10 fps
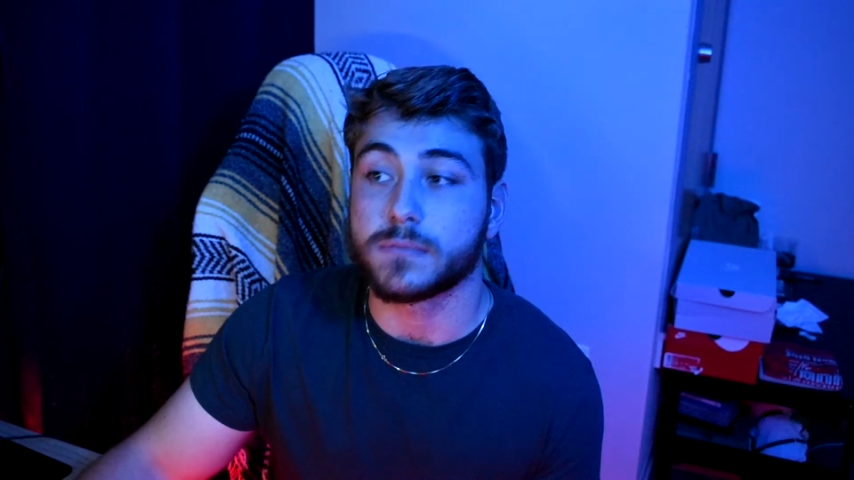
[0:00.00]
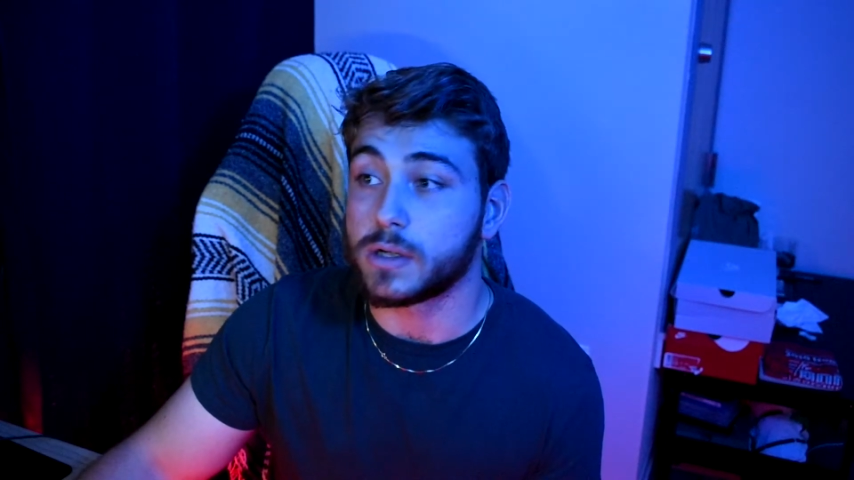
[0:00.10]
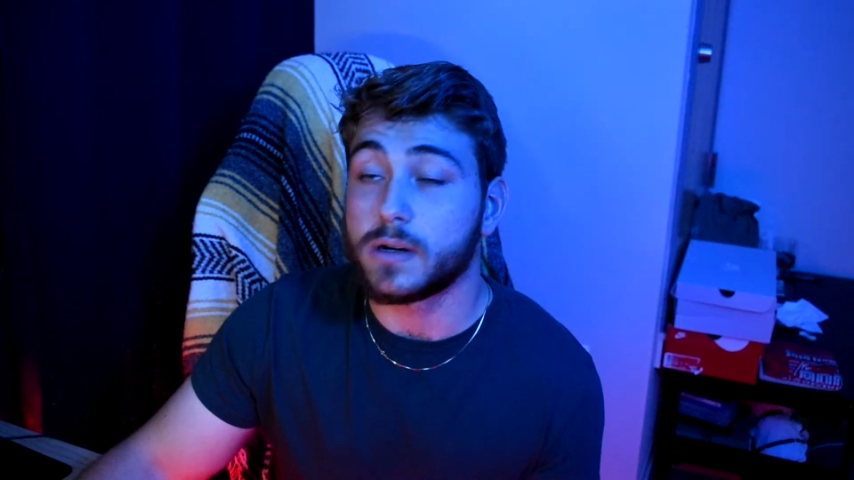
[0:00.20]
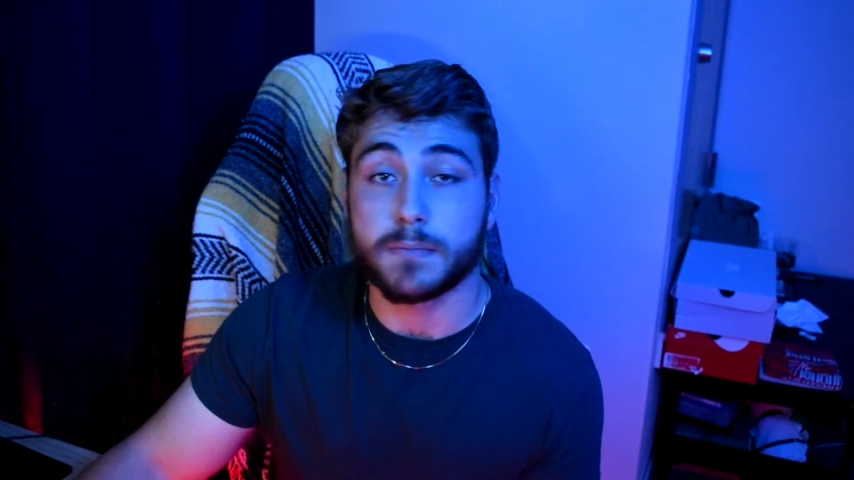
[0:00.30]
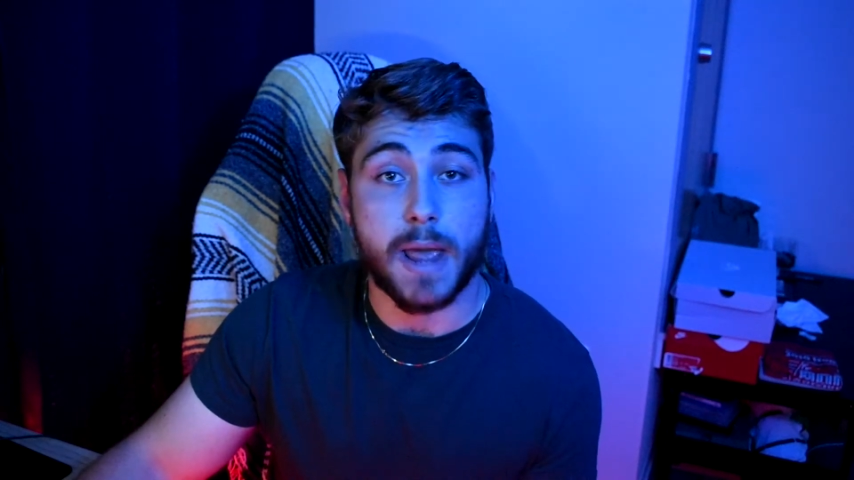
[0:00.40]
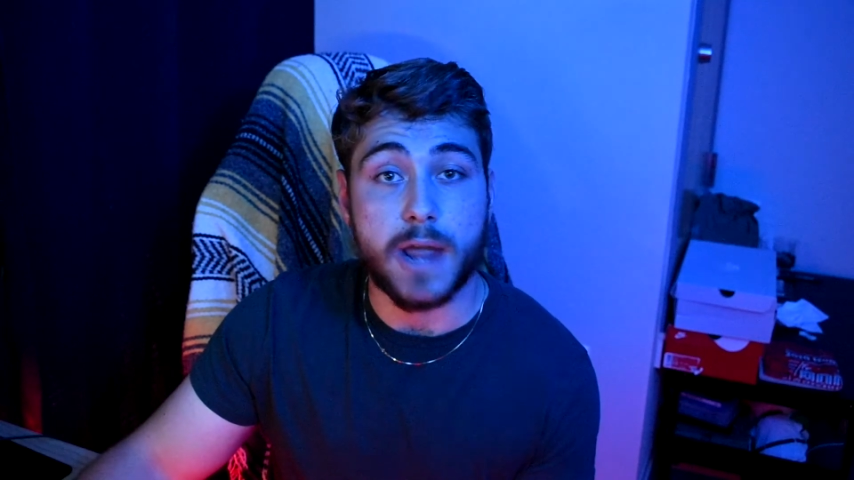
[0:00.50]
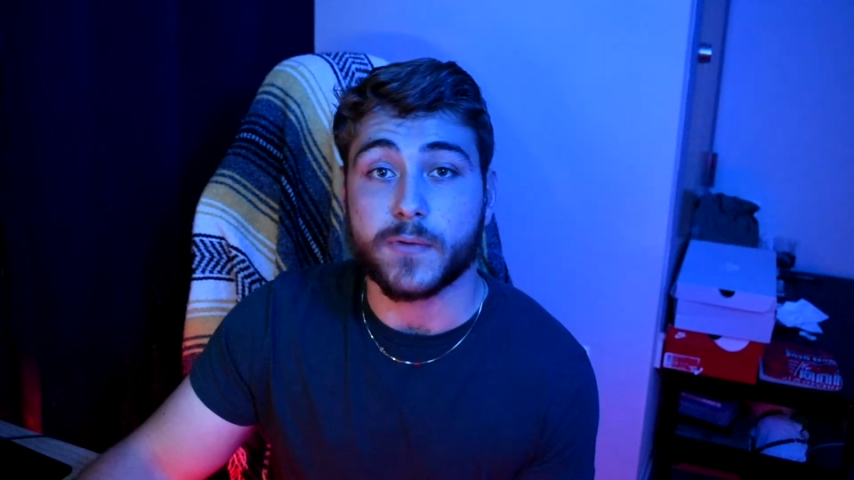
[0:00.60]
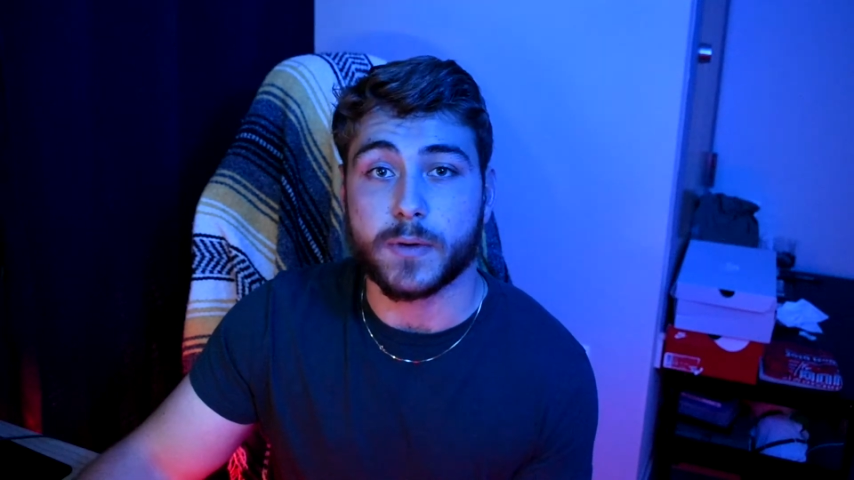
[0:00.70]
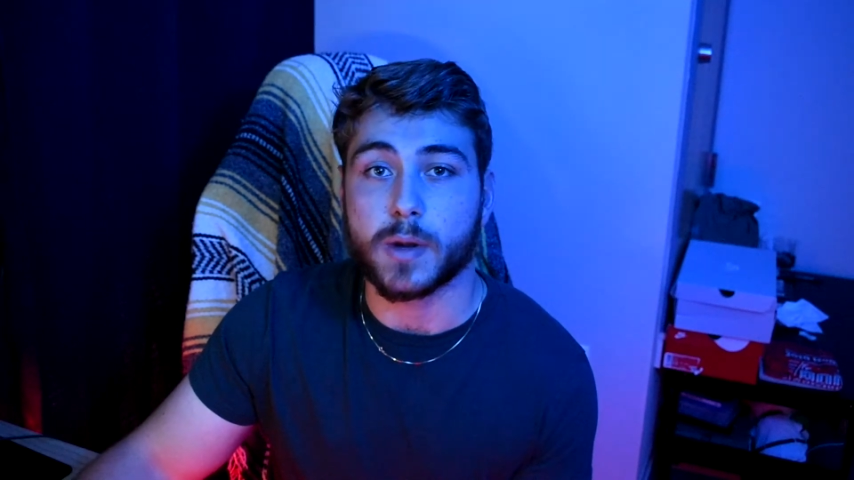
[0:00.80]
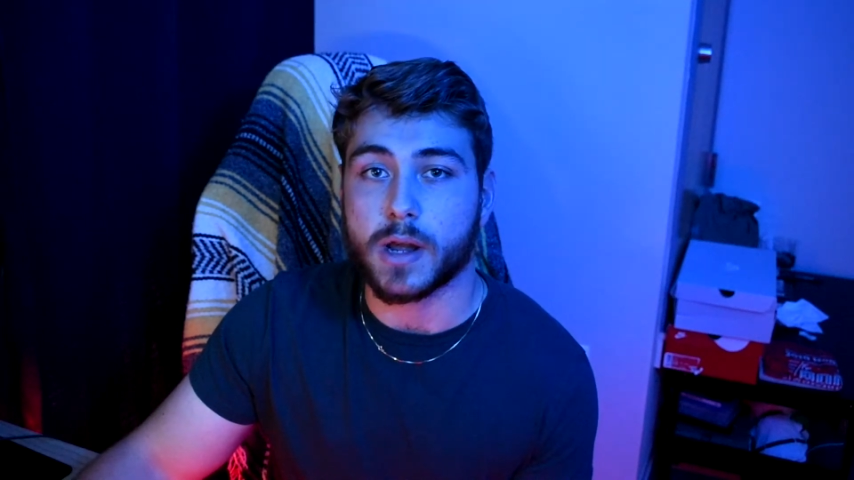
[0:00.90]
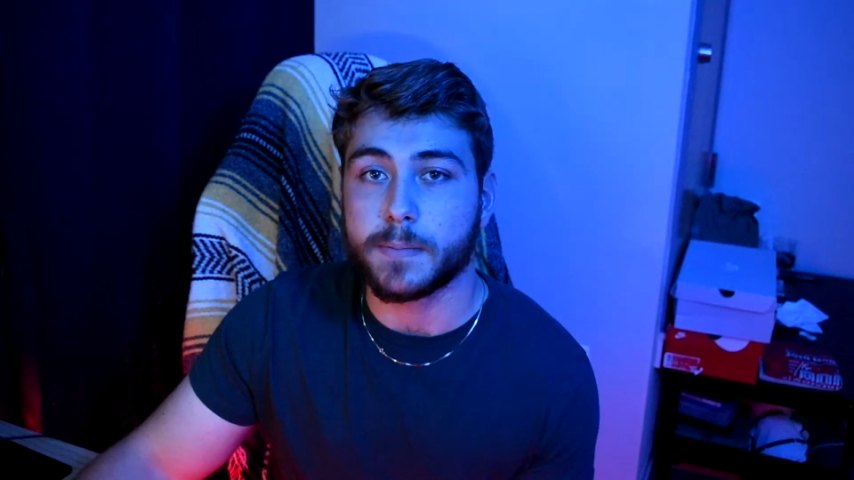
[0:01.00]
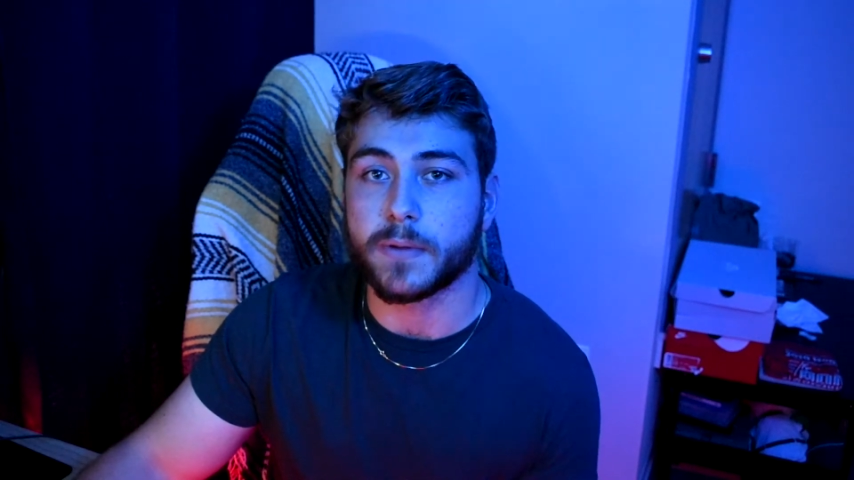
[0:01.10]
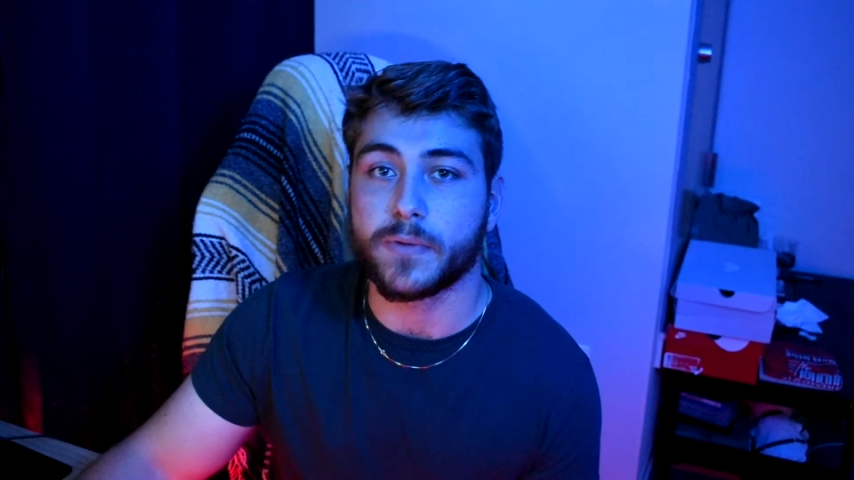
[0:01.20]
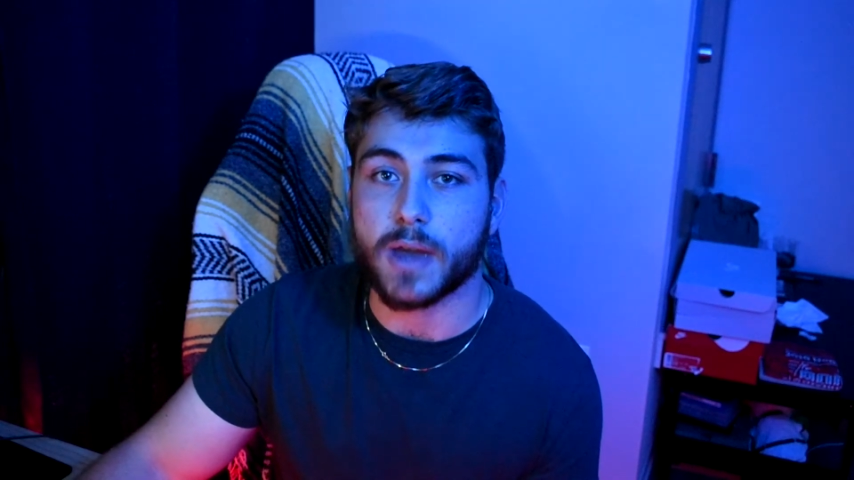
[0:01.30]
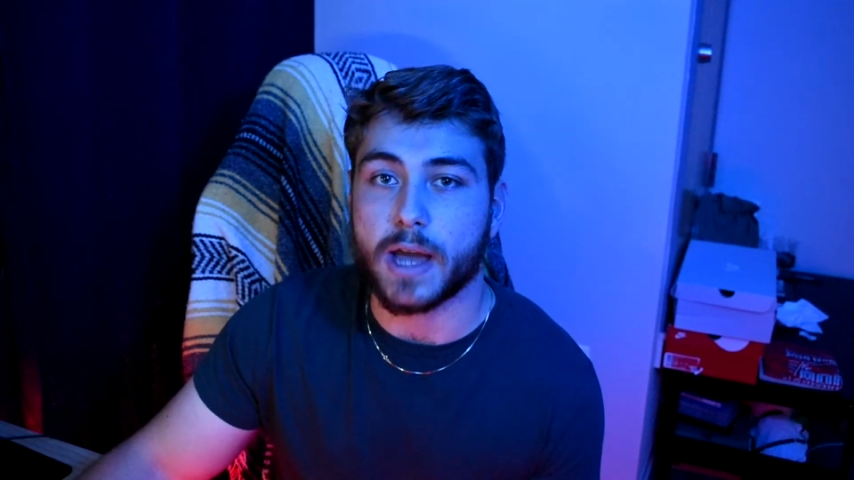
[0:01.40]
heard back from a couple
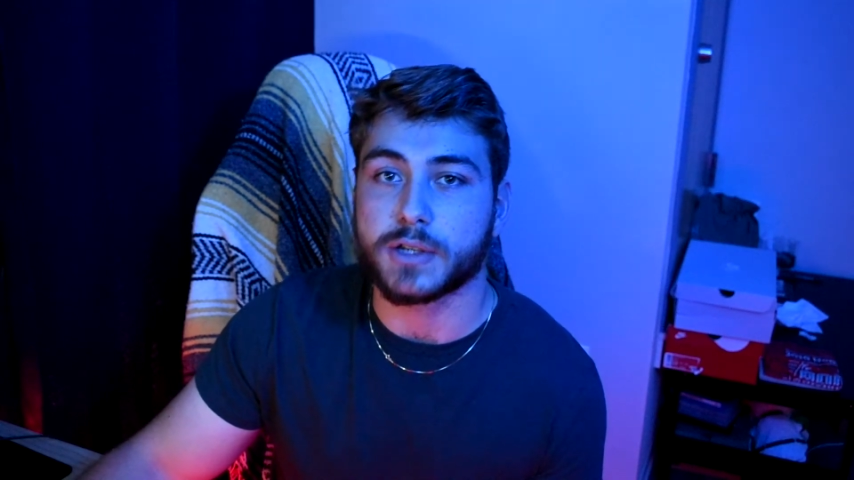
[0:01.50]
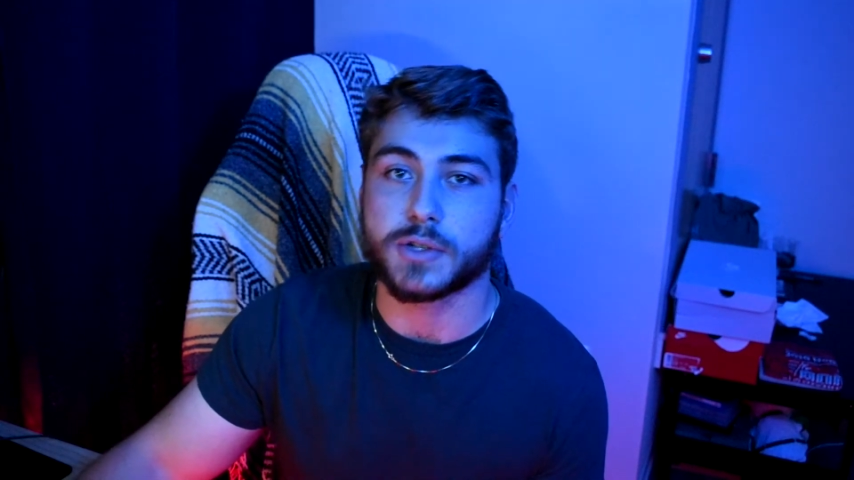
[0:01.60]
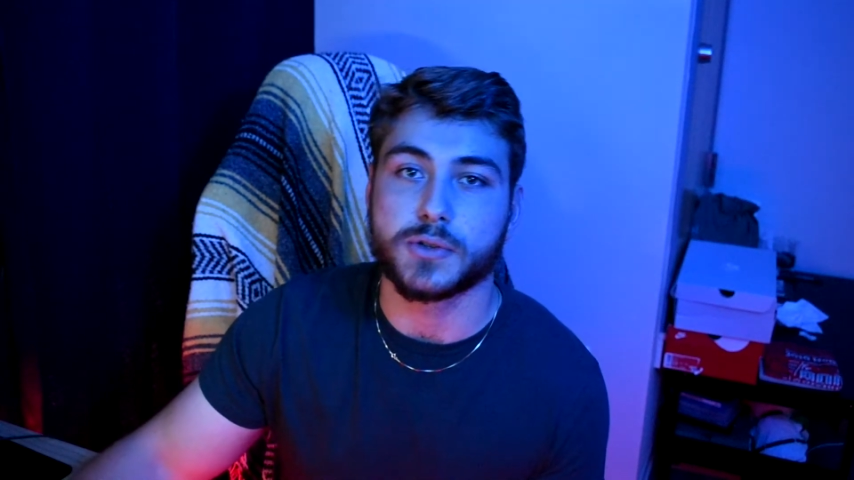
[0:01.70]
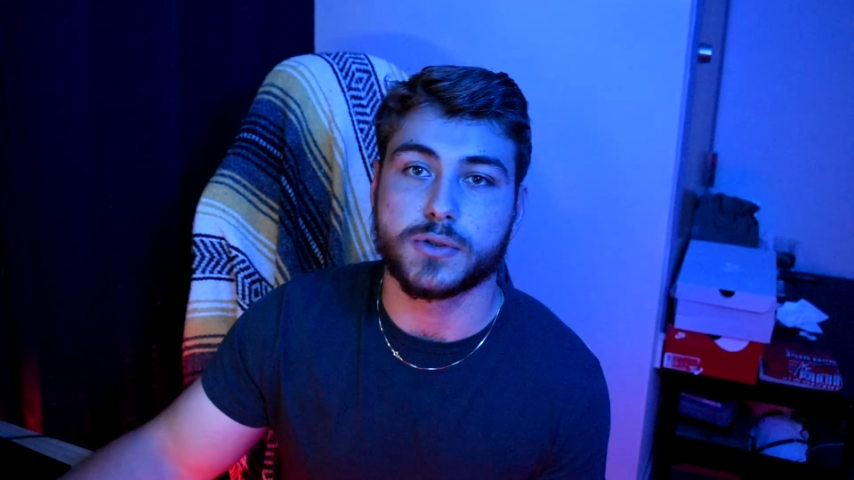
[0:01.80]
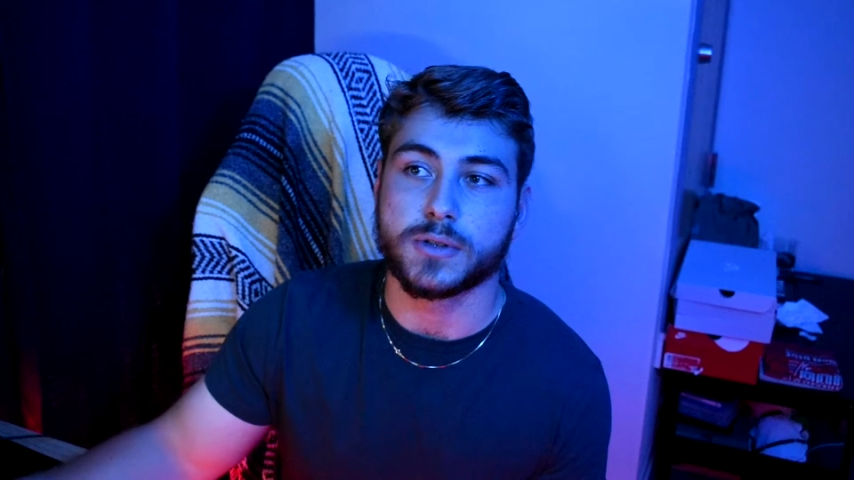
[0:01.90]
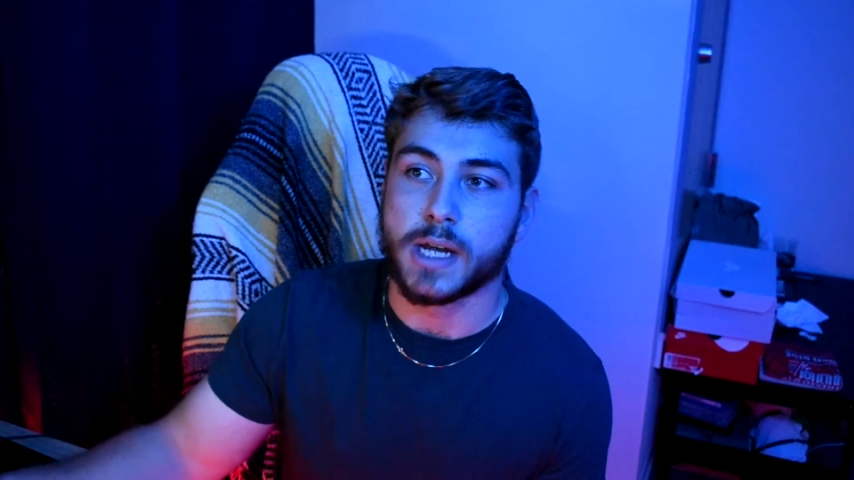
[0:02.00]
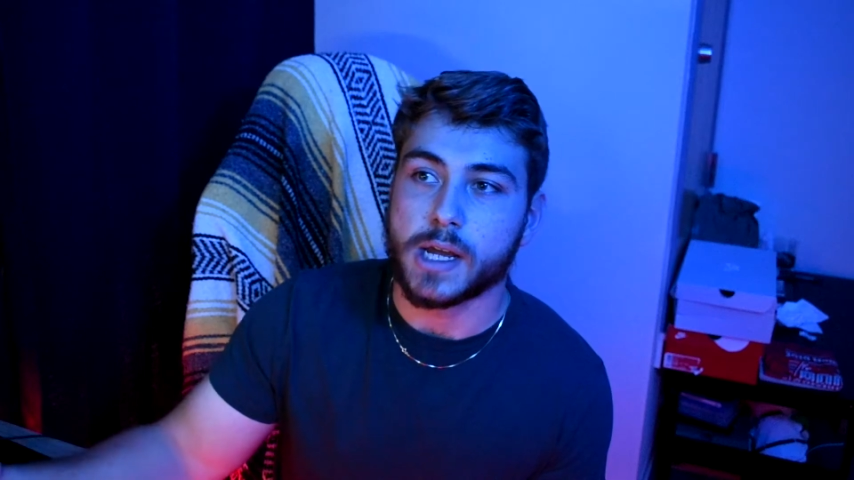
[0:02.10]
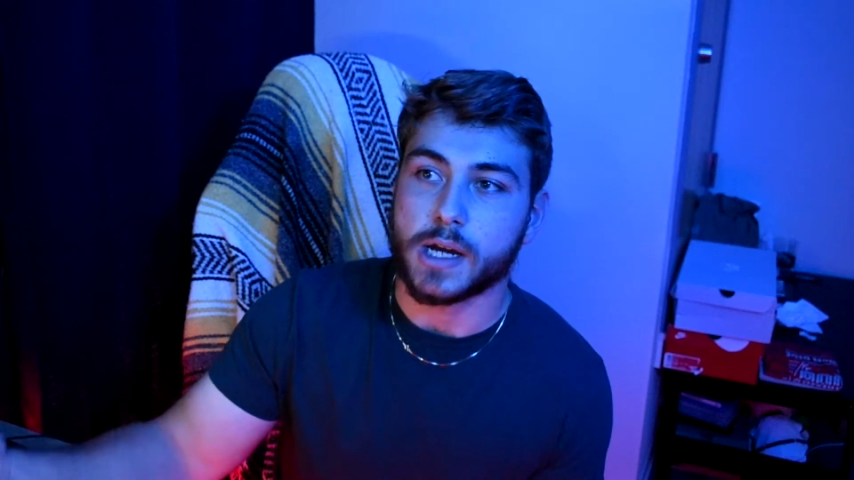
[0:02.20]
of you guys who